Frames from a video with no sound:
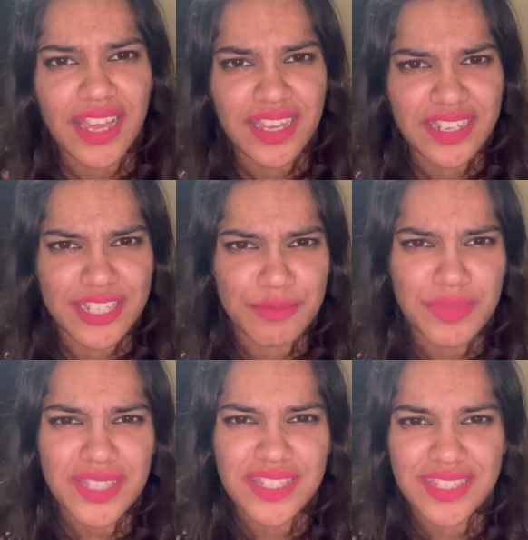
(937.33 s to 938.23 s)

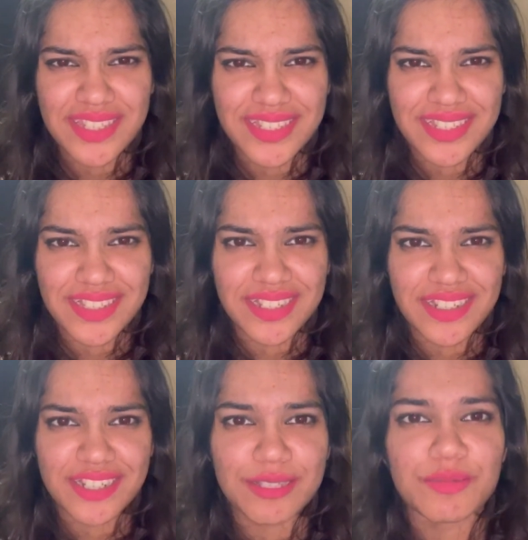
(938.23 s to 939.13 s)
Christmas?
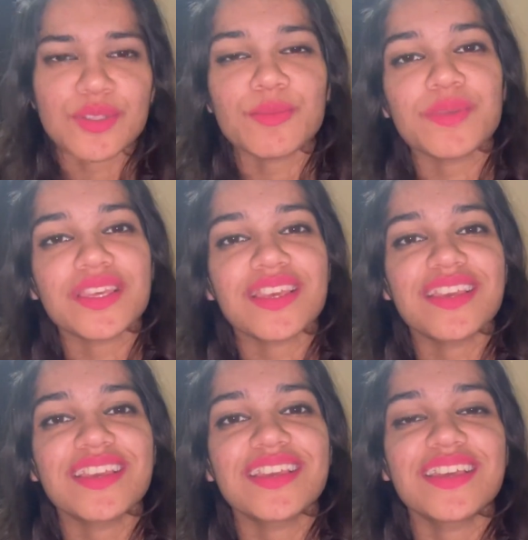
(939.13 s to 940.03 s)
Christmas or Mickey?
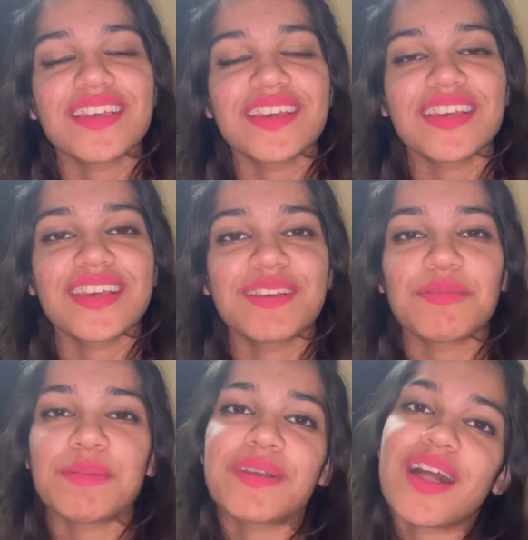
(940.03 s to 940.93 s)

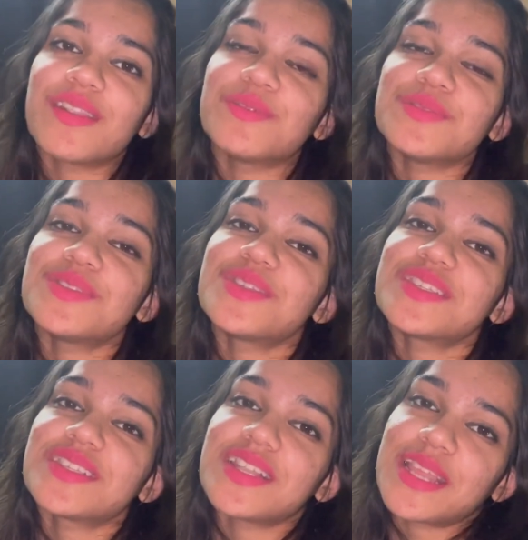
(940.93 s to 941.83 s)
Cartoons
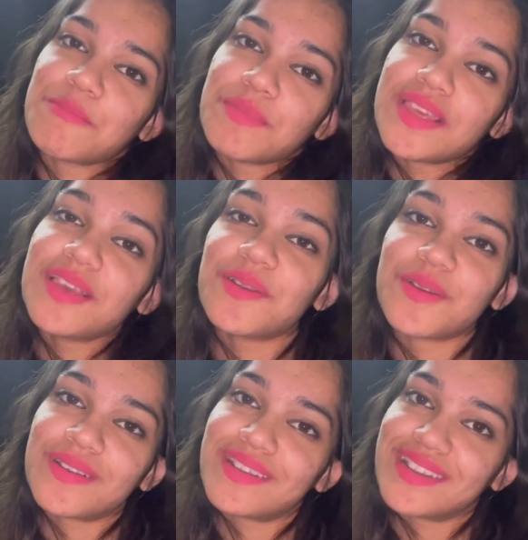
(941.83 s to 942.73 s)
like me
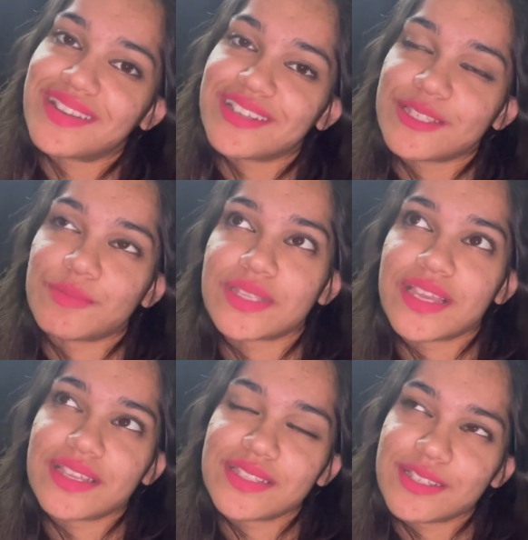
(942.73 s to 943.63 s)
or Christmas? I
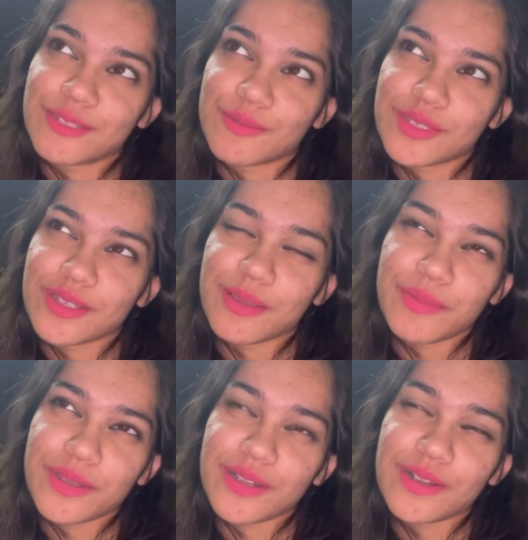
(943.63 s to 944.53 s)
guess Christmas is
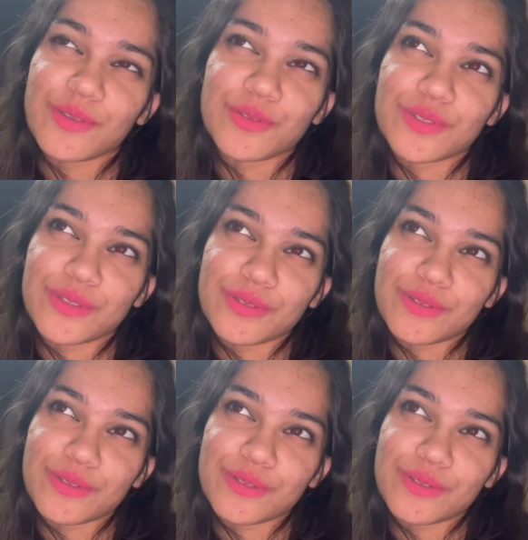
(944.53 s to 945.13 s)
coming close, so